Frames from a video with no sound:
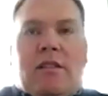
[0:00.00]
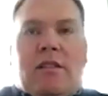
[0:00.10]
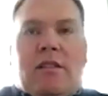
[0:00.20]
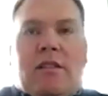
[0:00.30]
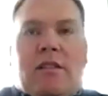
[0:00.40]

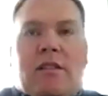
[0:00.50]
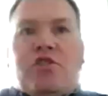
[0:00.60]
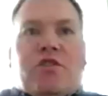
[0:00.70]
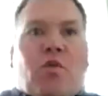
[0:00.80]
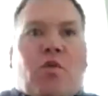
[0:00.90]
that's
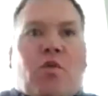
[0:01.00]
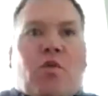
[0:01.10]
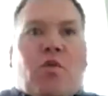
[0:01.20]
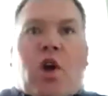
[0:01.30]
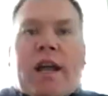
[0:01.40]
years
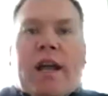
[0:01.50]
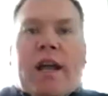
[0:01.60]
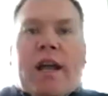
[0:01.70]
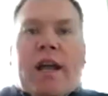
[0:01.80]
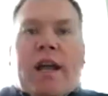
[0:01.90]
of work. And
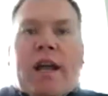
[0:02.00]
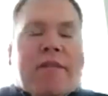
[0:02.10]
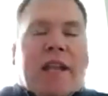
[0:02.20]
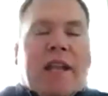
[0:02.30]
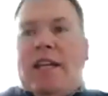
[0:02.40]
I think he's
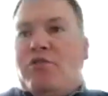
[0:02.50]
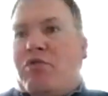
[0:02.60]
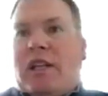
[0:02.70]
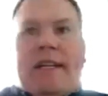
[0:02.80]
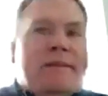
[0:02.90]
really
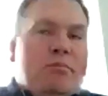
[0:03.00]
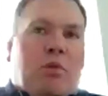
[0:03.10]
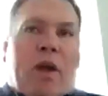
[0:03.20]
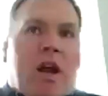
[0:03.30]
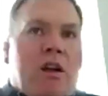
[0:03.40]
prepared to go to